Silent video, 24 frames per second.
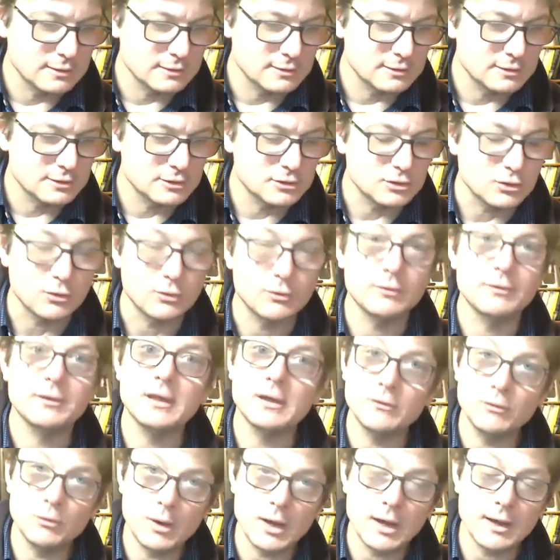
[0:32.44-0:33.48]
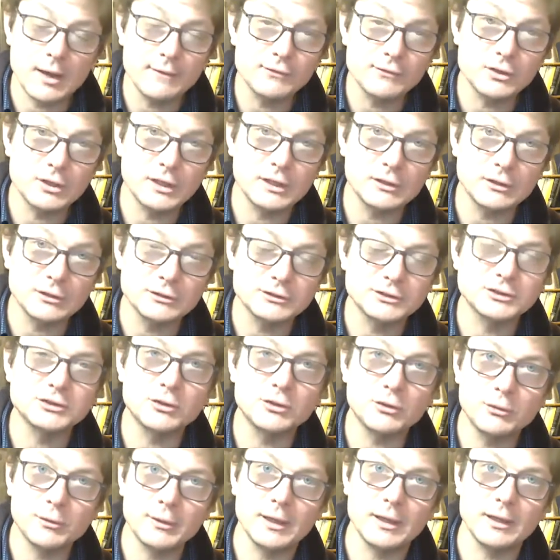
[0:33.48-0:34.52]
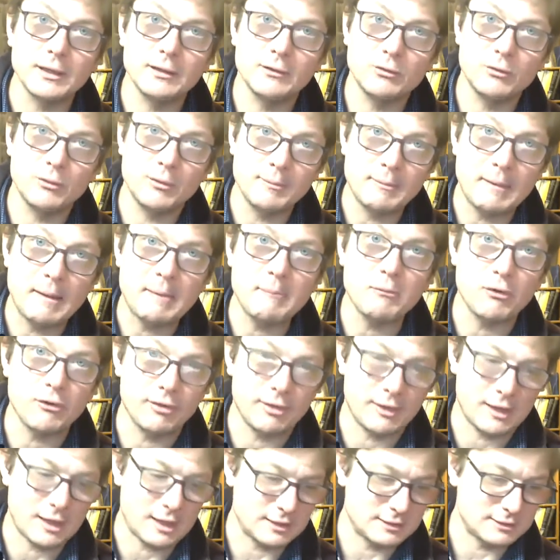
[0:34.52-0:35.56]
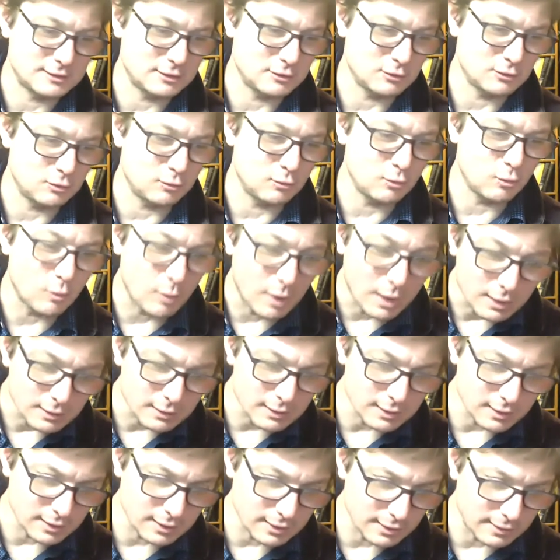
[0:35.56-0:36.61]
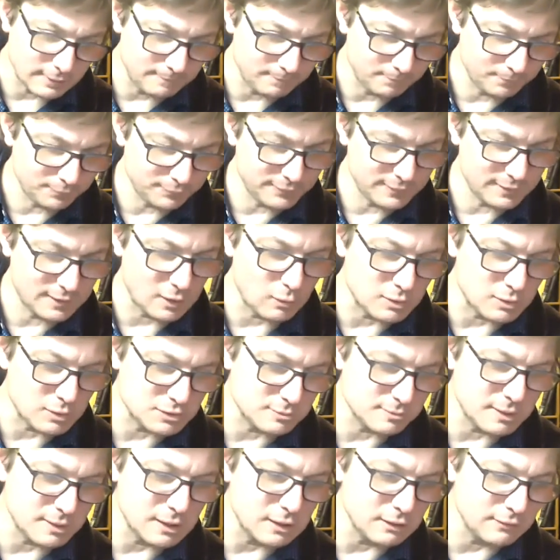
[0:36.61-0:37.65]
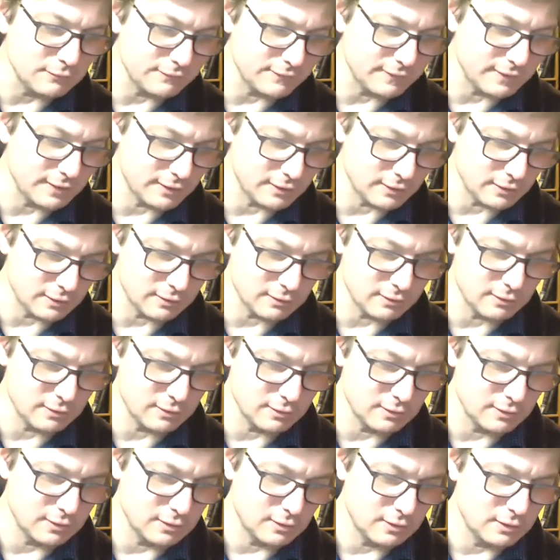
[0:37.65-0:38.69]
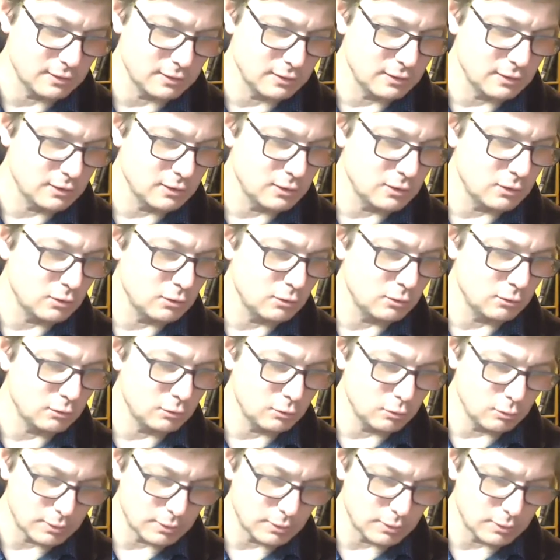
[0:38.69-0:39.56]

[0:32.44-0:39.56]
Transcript: So now we have a little story to remember that. So one day there was a middle finger who